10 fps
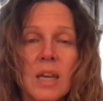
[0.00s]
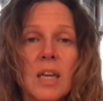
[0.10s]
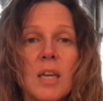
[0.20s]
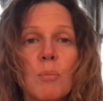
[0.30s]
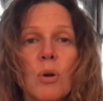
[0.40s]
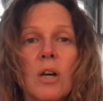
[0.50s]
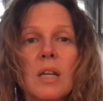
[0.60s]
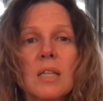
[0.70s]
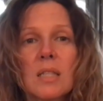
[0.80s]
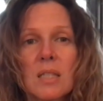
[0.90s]
he brought
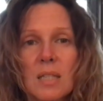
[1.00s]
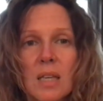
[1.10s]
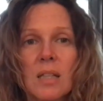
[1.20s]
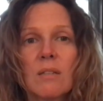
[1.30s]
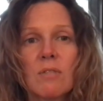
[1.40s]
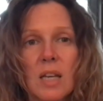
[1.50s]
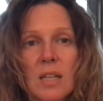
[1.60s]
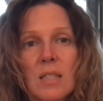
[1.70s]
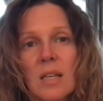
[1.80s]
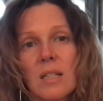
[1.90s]
his skill of
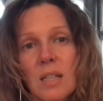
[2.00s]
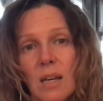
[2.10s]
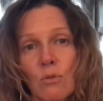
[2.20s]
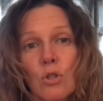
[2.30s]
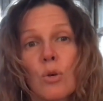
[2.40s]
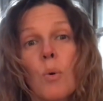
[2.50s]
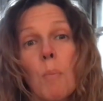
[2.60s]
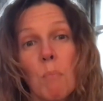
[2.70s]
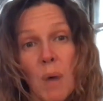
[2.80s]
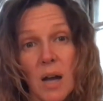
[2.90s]
dancing down to
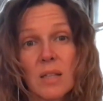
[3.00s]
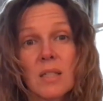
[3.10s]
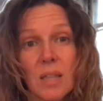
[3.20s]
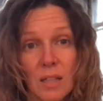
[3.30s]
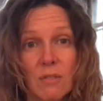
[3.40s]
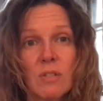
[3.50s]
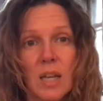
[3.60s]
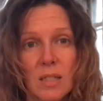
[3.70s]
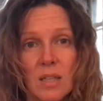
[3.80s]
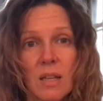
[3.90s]
my skill of
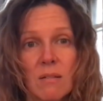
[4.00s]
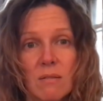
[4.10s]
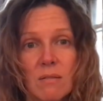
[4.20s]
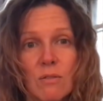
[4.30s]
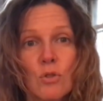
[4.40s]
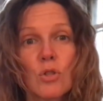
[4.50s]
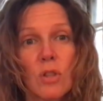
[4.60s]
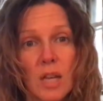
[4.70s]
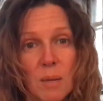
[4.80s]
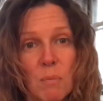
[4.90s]
dancing. So
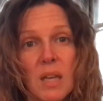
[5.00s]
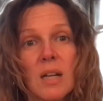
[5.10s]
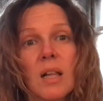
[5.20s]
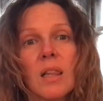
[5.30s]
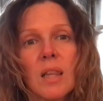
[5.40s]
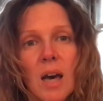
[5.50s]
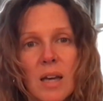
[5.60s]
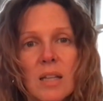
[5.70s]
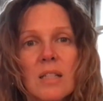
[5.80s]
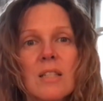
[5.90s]
then it made it a
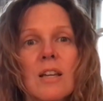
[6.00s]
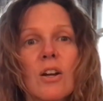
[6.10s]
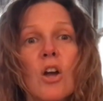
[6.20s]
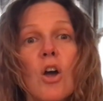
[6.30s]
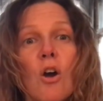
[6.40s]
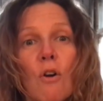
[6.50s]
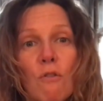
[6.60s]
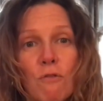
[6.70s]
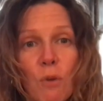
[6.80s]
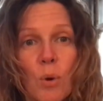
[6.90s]
lot easier
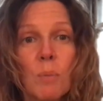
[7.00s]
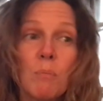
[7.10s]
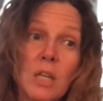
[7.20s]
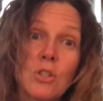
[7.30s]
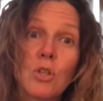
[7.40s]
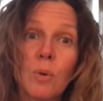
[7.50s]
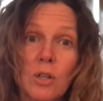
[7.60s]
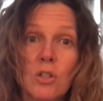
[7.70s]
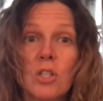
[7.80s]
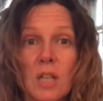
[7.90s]
for me to
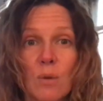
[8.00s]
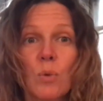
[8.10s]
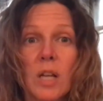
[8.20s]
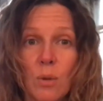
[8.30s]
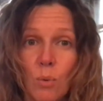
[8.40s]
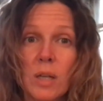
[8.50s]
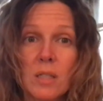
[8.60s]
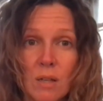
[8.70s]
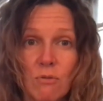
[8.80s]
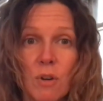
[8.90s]
understand what he
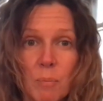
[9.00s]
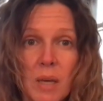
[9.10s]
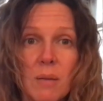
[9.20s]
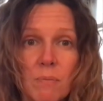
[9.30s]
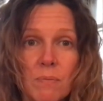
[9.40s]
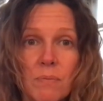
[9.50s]
wanted from me.